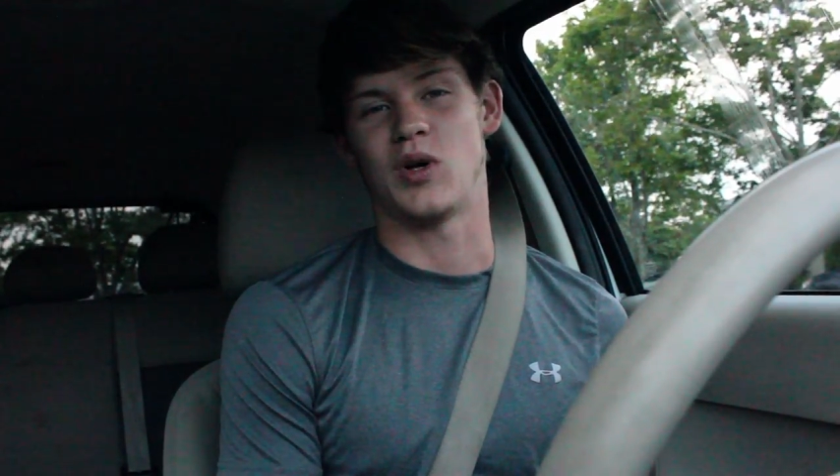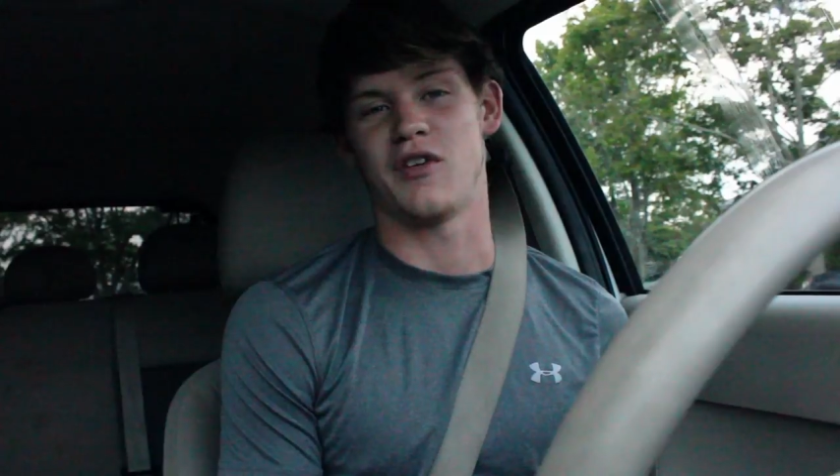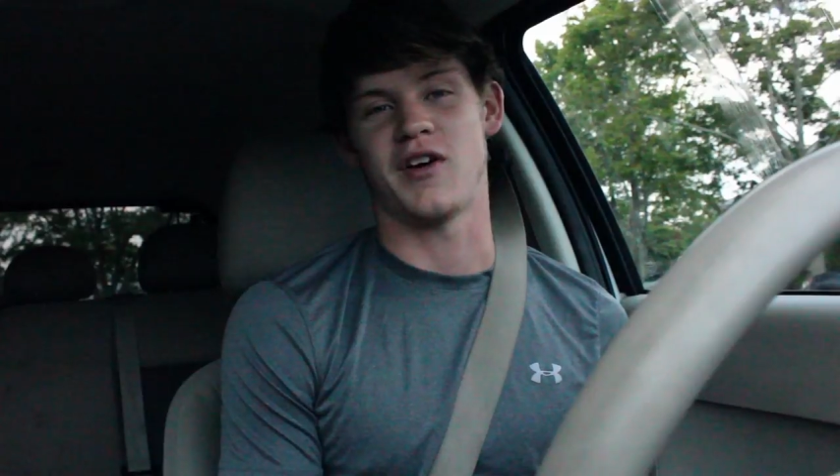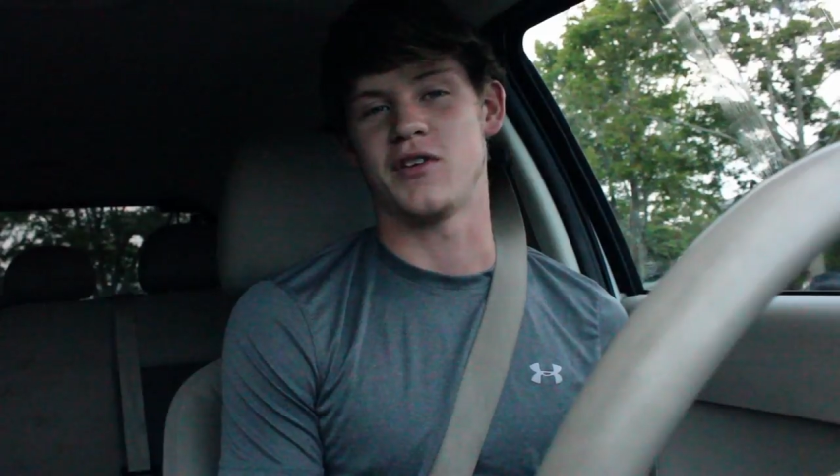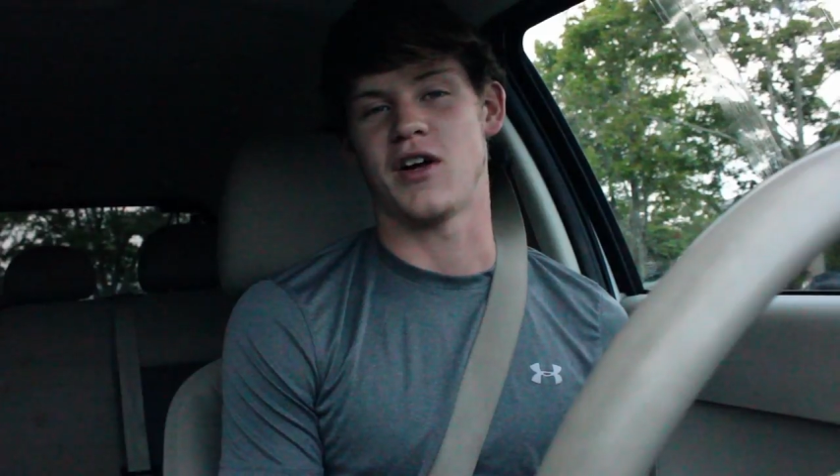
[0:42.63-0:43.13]
I
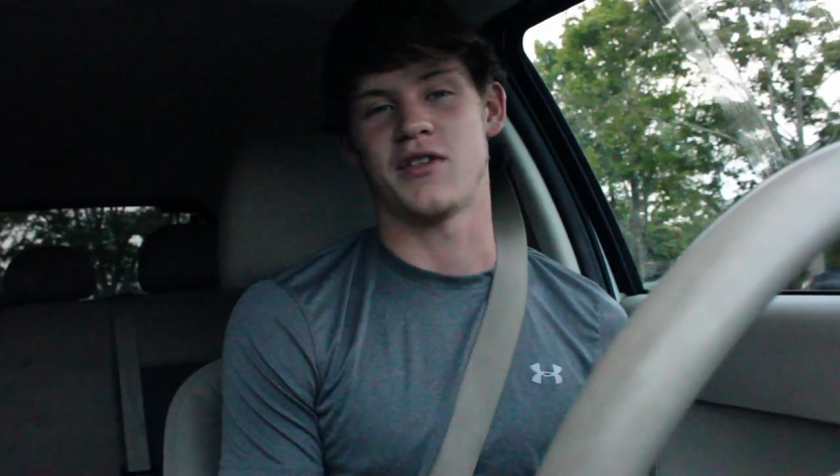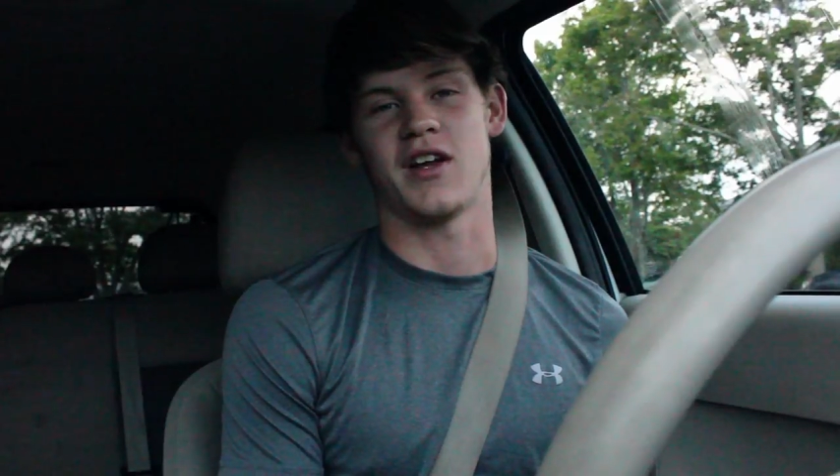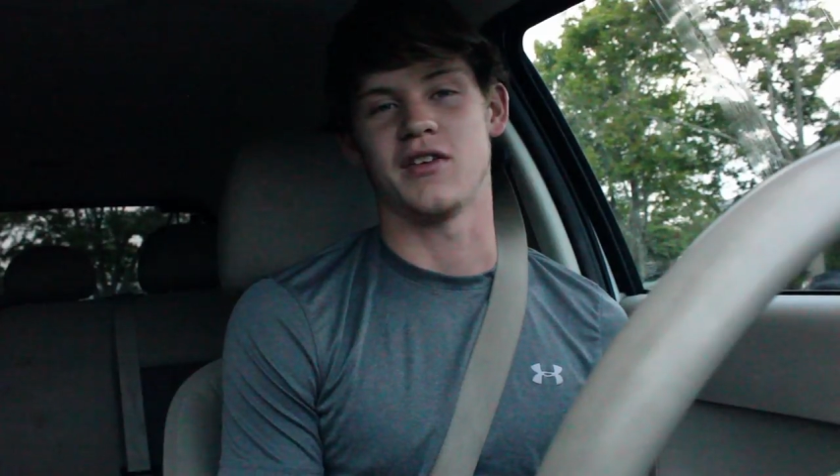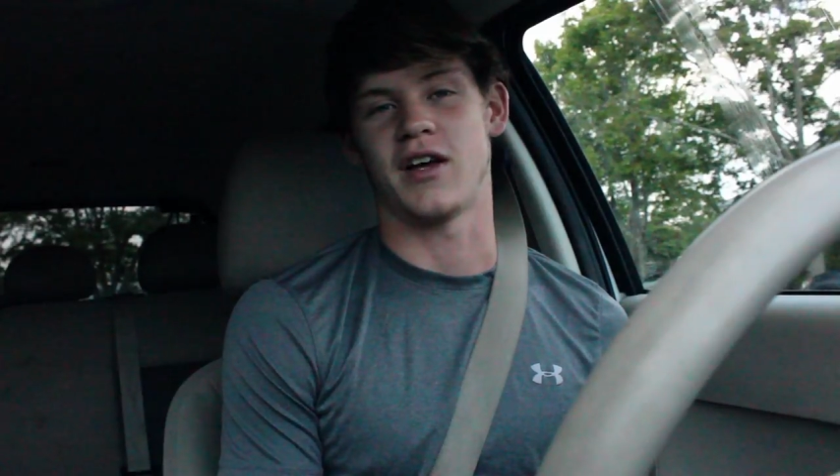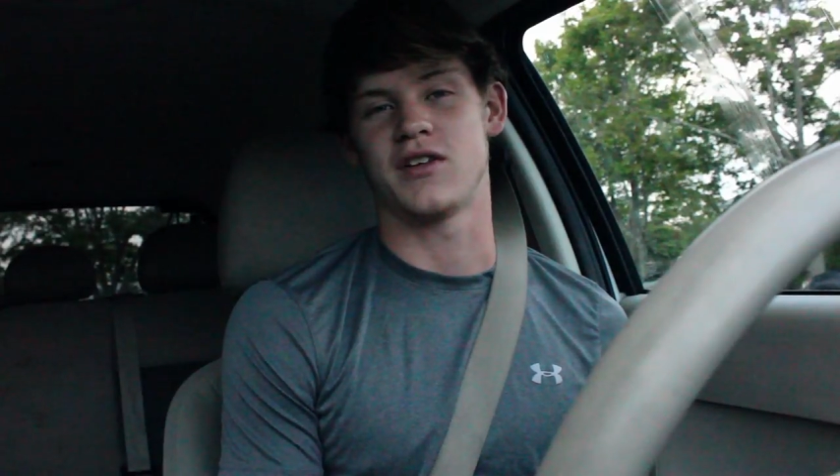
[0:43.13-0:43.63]
found out that
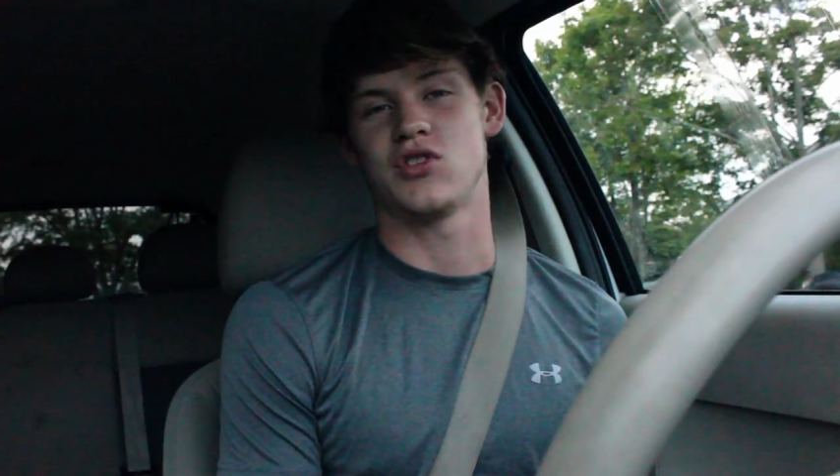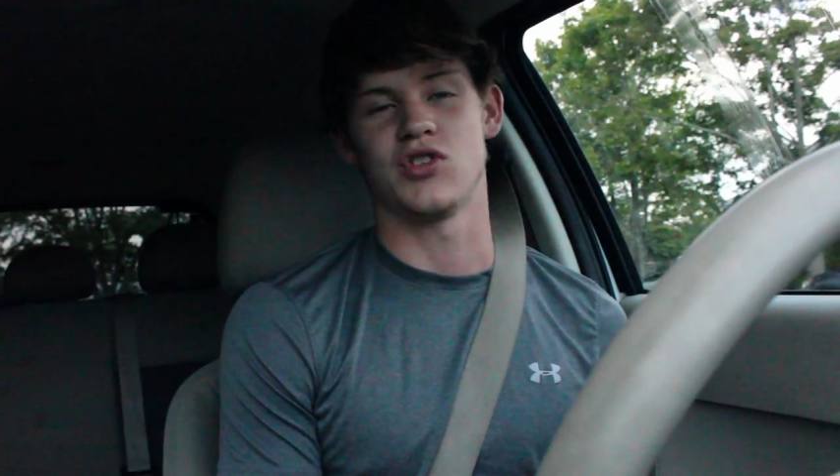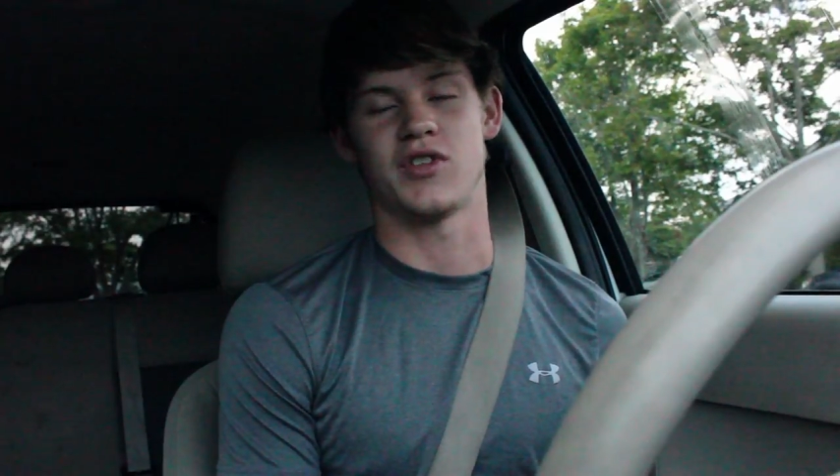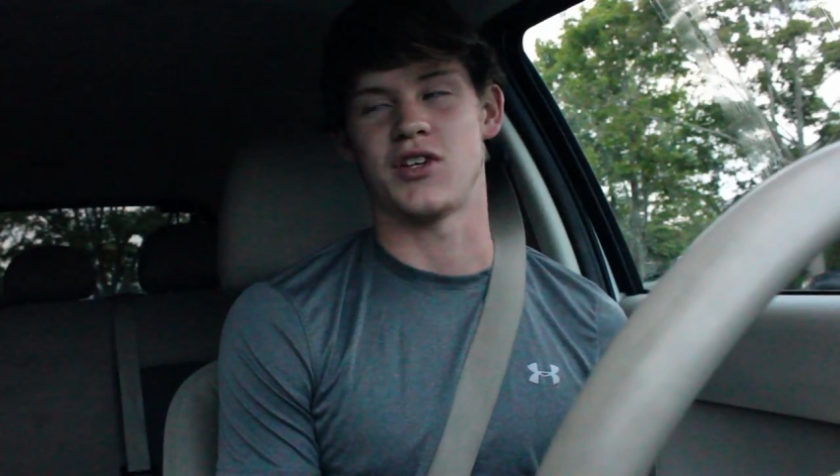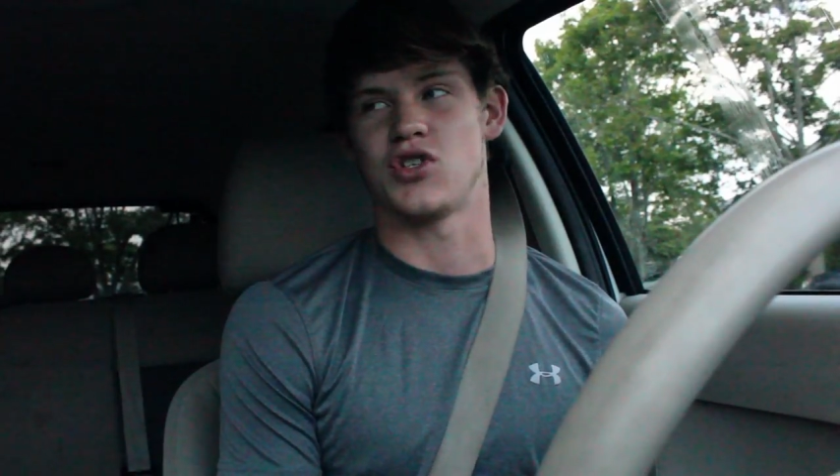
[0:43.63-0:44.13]
I like
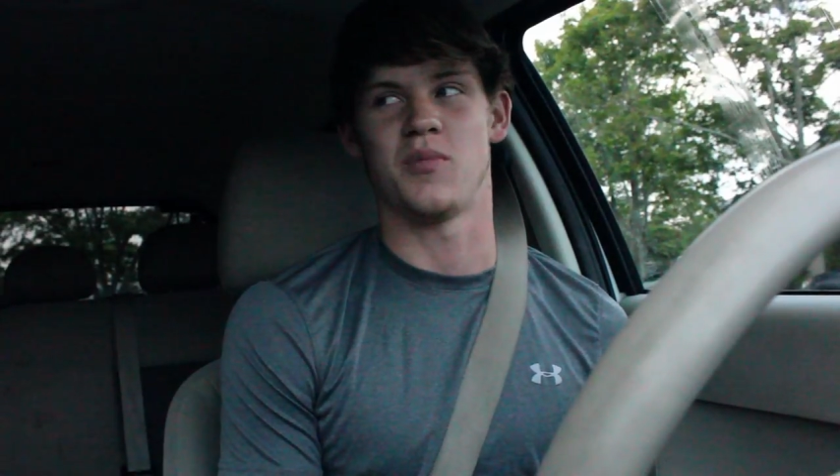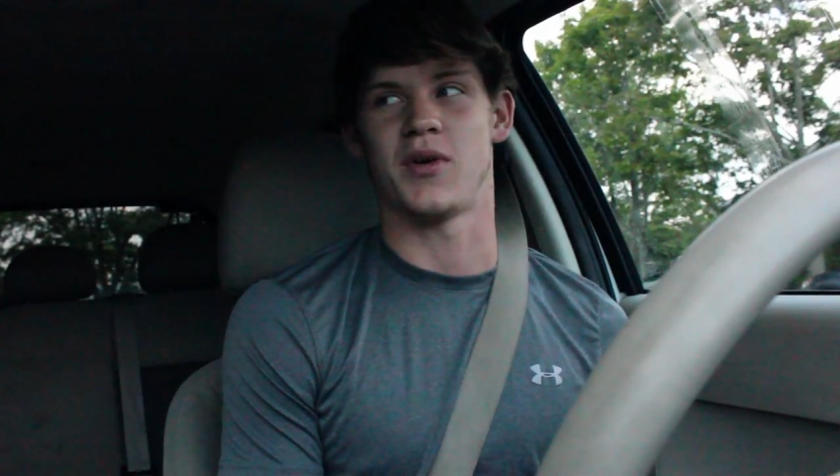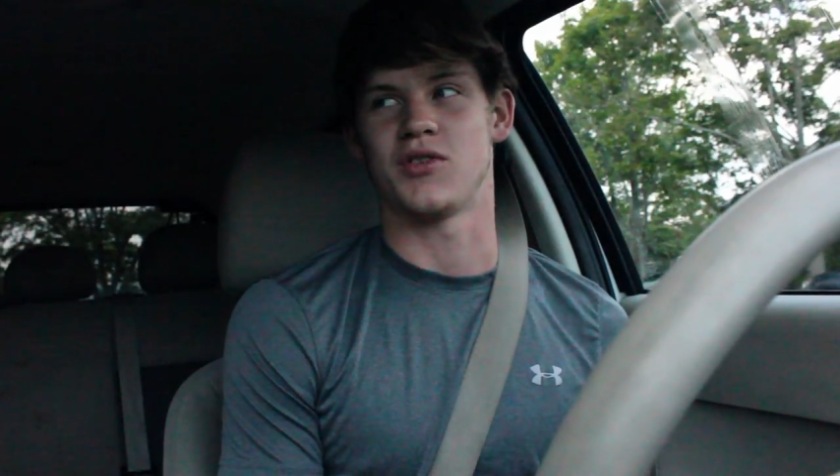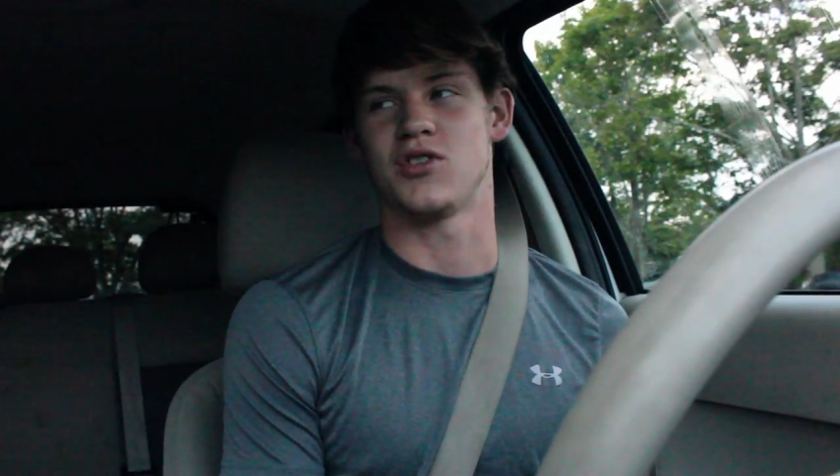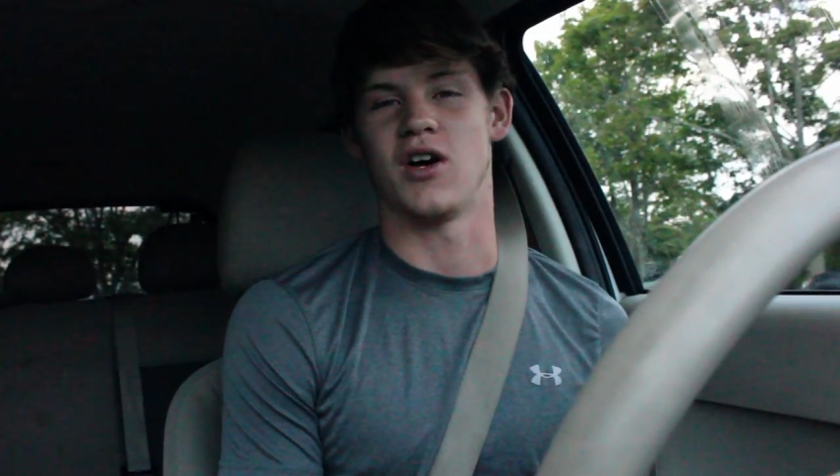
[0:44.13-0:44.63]
just like
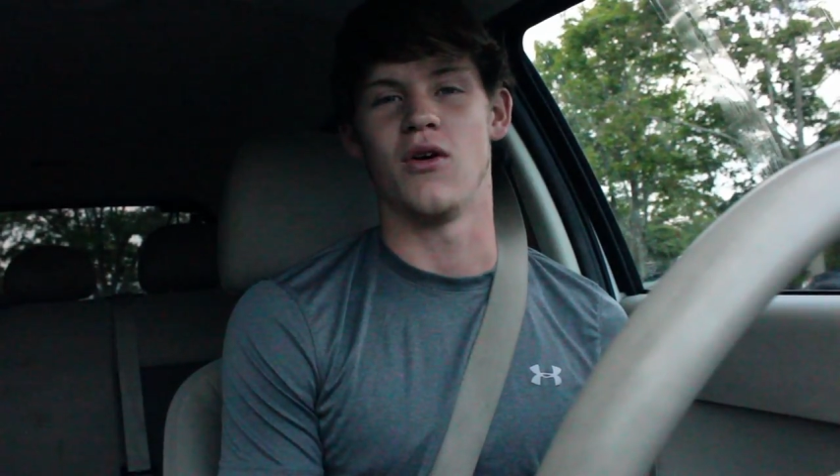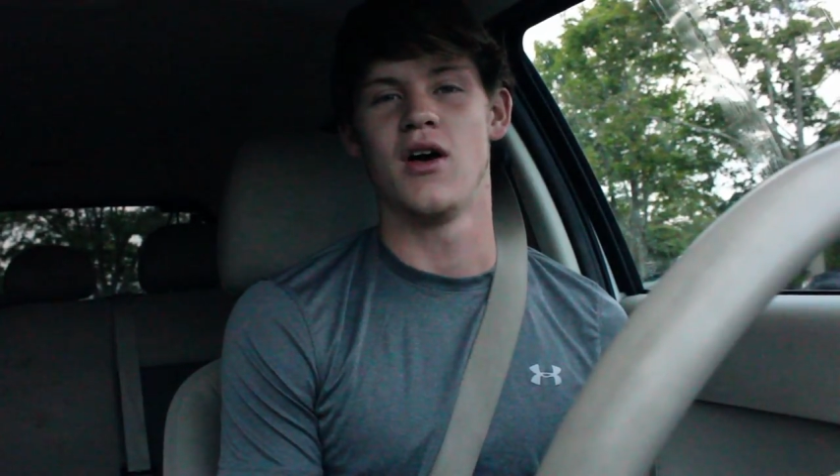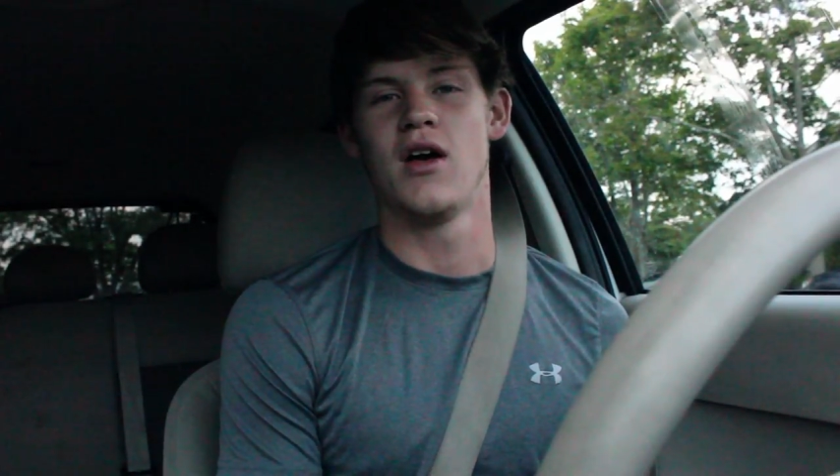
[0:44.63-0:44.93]
jumping. So